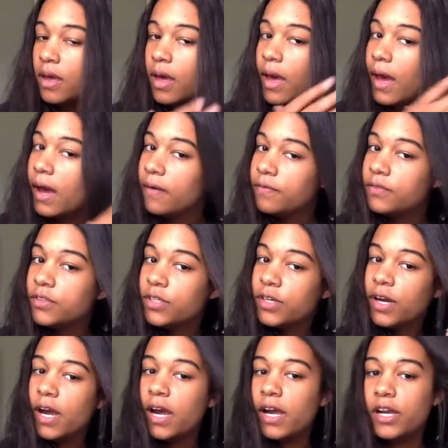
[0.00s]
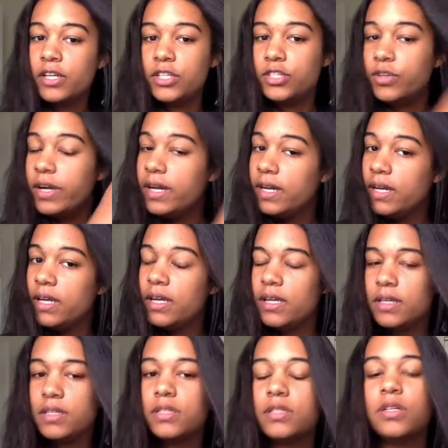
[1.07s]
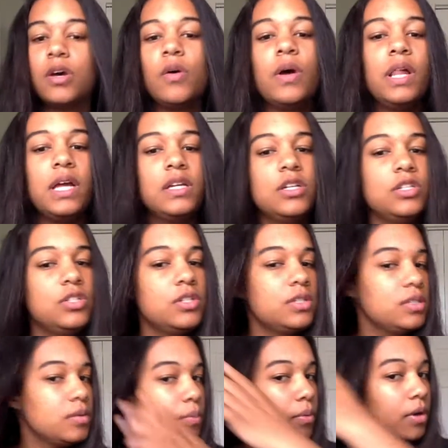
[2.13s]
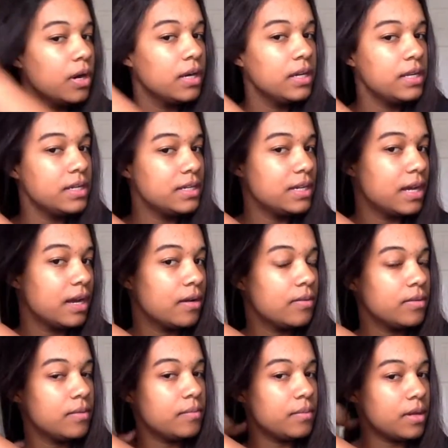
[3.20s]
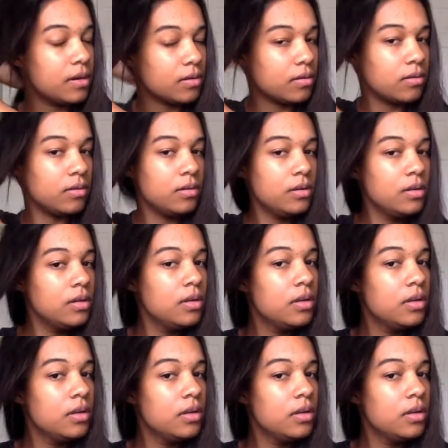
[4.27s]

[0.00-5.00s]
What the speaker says: after I straighten it. So I like to just part it down the middle.